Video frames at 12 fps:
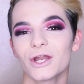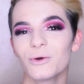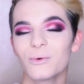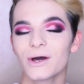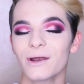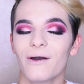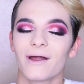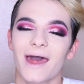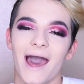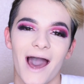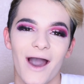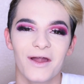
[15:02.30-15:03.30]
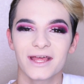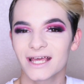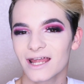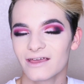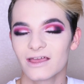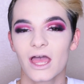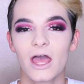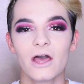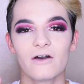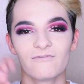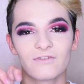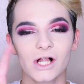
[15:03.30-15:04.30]
101 on how to get a
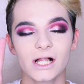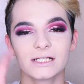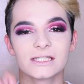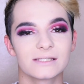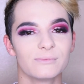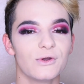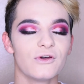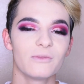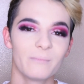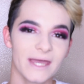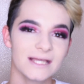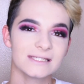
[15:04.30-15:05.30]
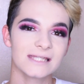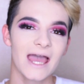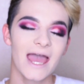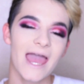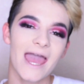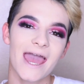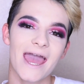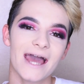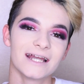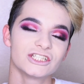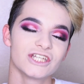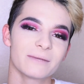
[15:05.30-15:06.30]
flawless smooth base.
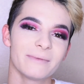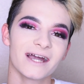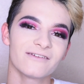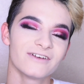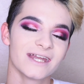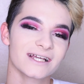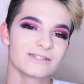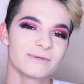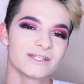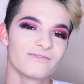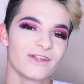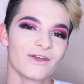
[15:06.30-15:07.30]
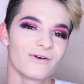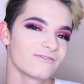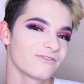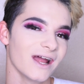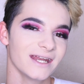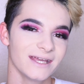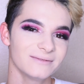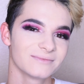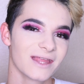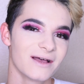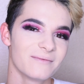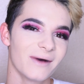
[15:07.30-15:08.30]
And check back for next week's video on Friday.
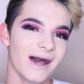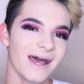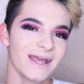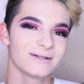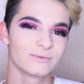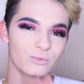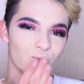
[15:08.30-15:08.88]
Bye.